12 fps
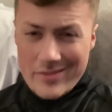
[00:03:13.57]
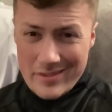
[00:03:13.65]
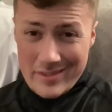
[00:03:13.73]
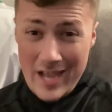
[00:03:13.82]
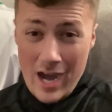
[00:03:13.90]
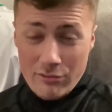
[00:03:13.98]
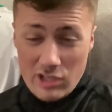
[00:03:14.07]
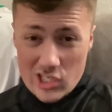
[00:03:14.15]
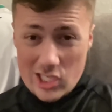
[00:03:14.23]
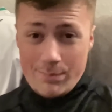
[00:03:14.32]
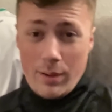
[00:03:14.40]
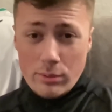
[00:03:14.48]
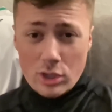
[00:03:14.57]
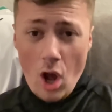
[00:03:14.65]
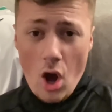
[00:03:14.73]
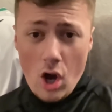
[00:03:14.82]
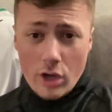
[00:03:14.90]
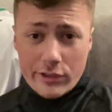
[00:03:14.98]
Now, this is probably the
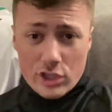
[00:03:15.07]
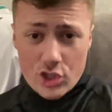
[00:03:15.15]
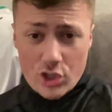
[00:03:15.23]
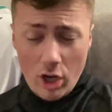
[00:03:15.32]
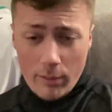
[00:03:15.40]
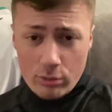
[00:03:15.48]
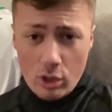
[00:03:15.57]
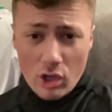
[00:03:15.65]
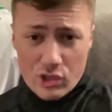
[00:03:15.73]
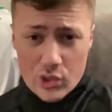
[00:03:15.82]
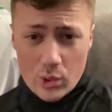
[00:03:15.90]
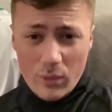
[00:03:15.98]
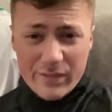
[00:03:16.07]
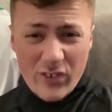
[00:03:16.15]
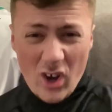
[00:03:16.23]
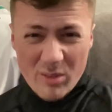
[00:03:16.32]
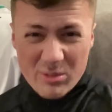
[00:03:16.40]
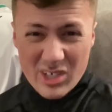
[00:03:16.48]
hardest shit I've got so
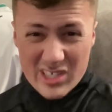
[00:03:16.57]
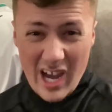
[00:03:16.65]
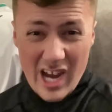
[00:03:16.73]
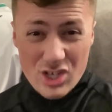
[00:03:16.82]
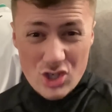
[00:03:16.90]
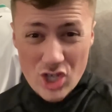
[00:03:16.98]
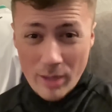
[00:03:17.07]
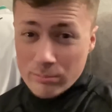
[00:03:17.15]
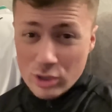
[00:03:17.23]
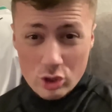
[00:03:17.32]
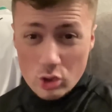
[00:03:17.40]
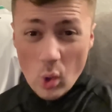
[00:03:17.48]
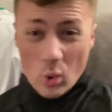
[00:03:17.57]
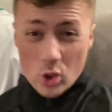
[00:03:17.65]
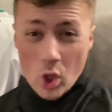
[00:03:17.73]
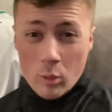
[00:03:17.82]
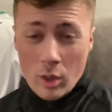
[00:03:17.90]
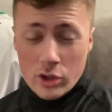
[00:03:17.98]
far because I generally don't
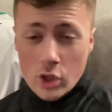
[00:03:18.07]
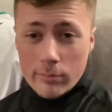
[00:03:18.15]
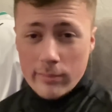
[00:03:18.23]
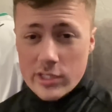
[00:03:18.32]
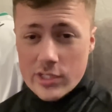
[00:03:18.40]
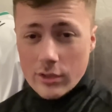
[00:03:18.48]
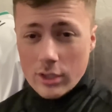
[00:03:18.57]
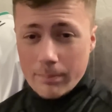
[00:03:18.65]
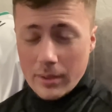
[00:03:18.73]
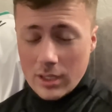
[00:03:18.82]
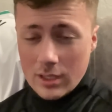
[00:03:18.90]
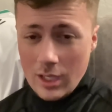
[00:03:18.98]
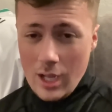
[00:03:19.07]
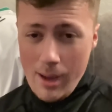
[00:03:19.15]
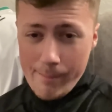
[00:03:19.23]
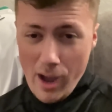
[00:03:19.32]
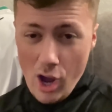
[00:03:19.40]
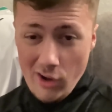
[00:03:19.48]
know what number he's going to be.
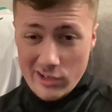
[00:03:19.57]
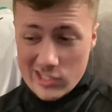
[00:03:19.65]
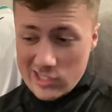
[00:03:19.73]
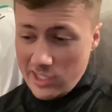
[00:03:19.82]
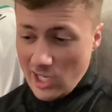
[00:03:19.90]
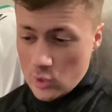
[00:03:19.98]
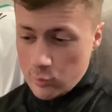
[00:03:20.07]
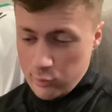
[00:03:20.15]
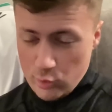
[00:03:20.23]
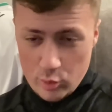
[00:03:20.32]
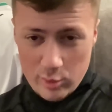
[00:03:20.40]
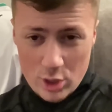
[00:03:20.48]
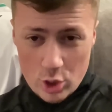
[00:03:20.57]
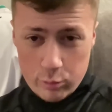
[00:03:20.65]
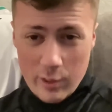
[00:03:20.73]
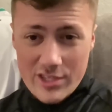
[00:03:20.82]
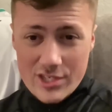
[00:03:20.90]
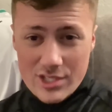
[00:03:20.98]
My honest guess was between
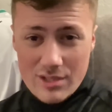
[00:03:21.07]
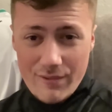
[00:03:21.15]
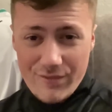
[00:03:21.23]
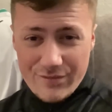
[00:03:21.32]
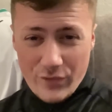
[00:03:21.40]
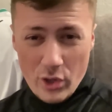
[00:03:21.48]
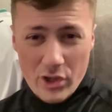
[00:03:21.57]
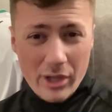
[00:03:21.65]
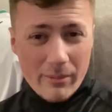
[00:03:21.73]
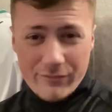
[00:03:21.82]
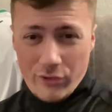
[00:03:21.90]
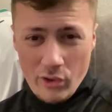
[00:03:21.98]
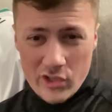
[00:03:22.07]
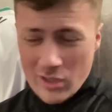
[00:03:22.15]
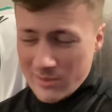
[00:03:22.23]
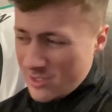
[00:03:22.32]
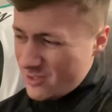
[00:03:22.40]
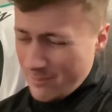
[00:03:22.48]
20, 30 and 42. I've
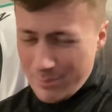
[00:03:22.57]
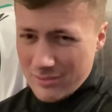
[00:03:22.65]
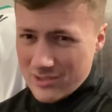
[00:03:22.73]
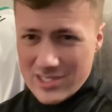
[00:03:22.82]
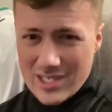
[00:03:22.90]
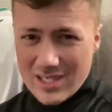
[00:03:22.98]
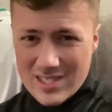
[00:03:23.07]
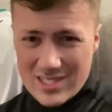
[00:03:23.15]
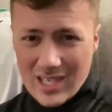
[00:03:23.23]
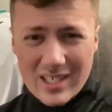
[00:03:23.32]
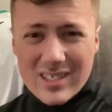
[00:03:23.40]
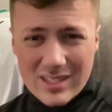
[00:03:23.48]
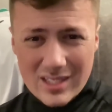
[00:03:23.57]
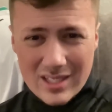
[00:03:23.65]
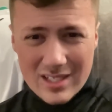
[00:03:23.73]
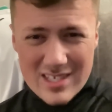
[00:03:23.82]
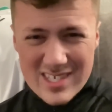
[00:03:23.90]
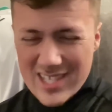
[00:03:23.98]
seen some people say 16
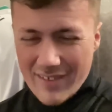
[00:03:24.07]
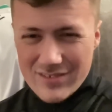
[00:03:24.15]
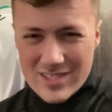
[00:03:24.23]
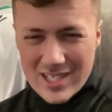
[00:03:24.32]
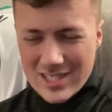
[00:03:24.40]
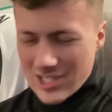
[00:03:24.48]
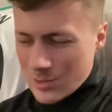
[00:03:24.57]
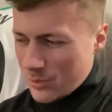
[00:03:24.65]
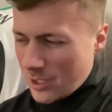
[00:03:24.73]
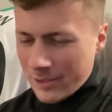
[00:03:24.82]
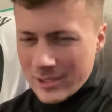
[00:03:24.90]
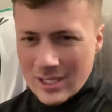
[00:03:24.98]
and 17 as well.